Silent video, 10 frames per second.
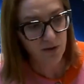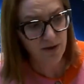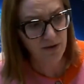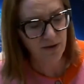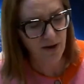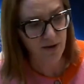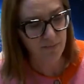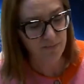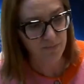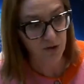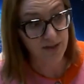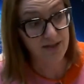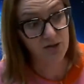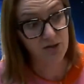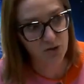
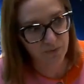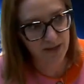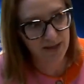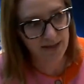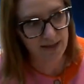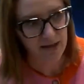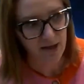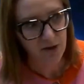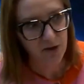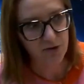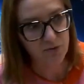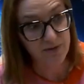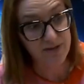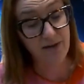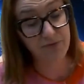historically,
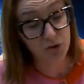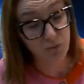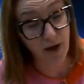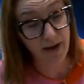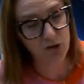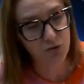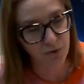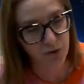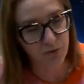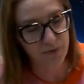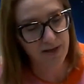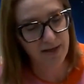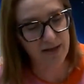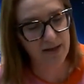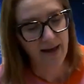countries have tried to
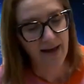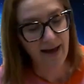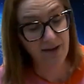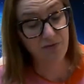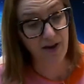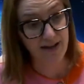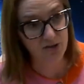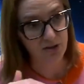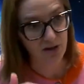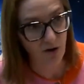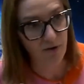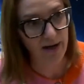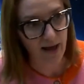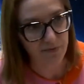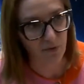agree at Wassenaar
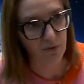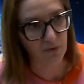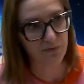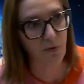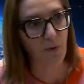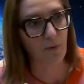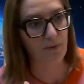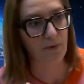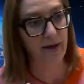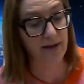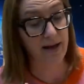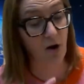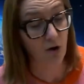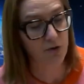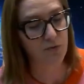level and
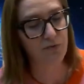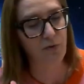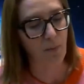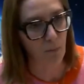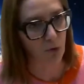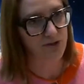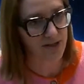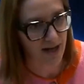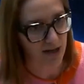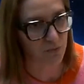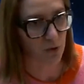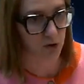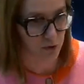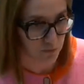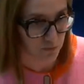argue for multilateral
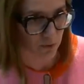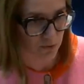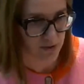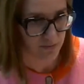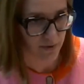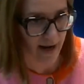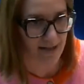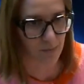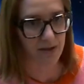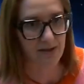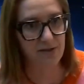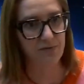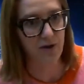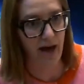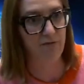controls, right? Because
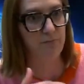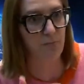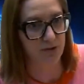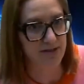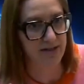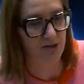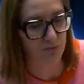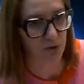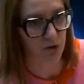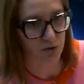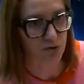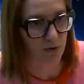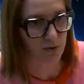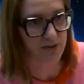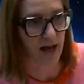if you have multilateral
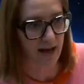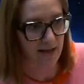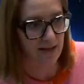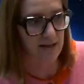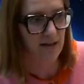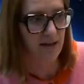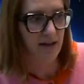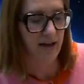controls, i.e.,